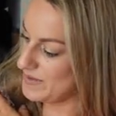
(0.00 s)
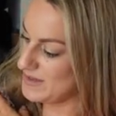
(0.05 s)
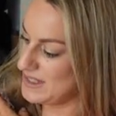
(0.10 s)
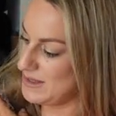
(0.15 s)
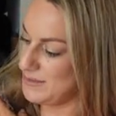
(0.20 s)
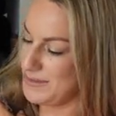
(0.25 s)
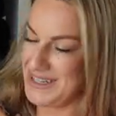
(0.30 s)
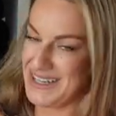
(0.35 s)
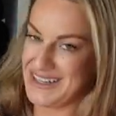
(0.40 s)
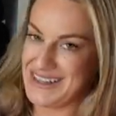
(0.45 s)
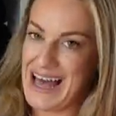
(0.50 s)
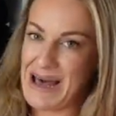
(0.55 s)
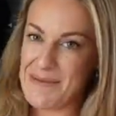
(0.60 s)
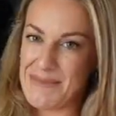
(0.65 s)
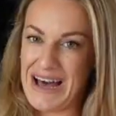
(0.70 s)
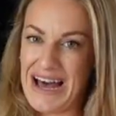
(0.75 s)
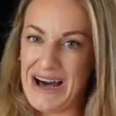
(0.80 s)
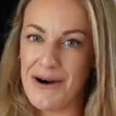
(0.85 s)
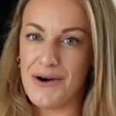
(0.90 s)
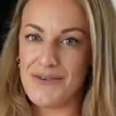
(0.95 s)
something like that
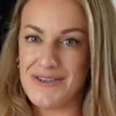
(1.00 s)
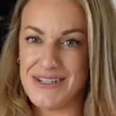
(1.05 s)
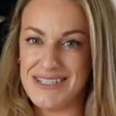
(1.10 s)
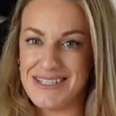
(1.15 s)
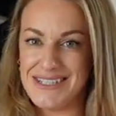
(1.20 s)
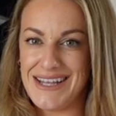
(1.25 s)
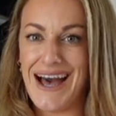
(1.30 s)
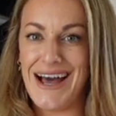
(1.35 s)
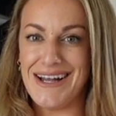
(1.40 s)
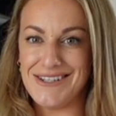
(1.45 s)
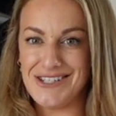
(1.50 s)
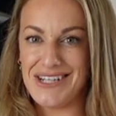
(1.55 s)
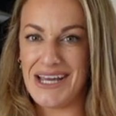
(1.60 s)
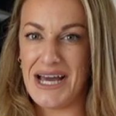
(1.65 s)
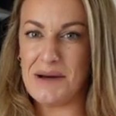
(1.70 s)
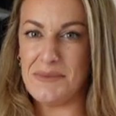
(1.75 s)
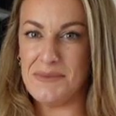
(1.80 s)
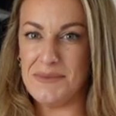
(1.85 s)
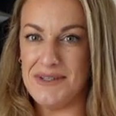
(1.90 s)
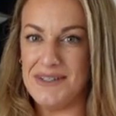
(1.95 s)
but how often does that actually
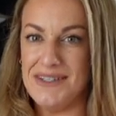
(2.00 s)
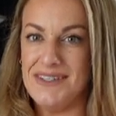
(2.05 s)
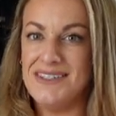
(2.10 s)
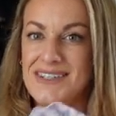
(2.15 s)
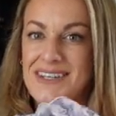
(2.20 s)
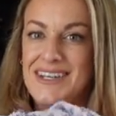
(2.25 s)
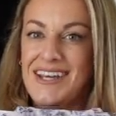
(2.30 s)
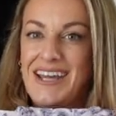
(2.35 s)
happen